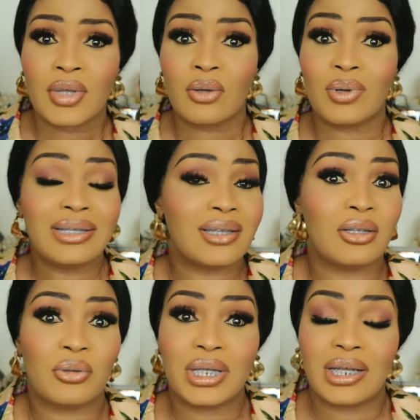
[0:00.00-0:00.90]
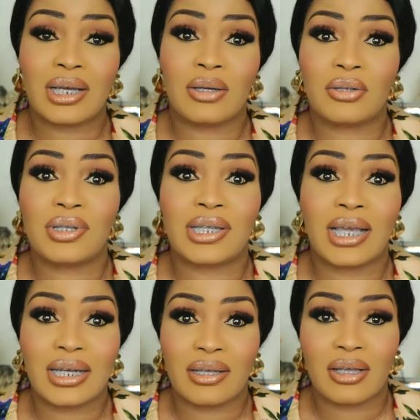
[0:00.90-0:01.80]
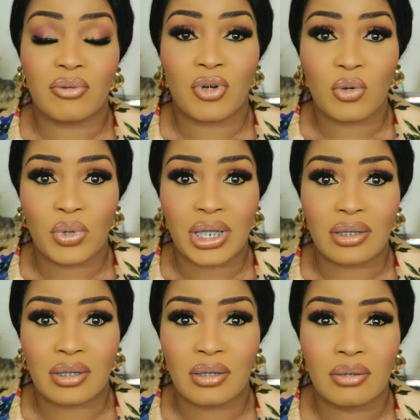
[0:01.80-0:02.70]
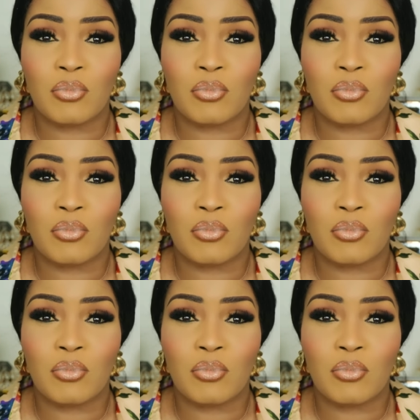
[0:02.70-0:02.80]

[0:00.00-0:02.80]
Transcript: Whilst they're doing it now, I don't see anything wrong with it.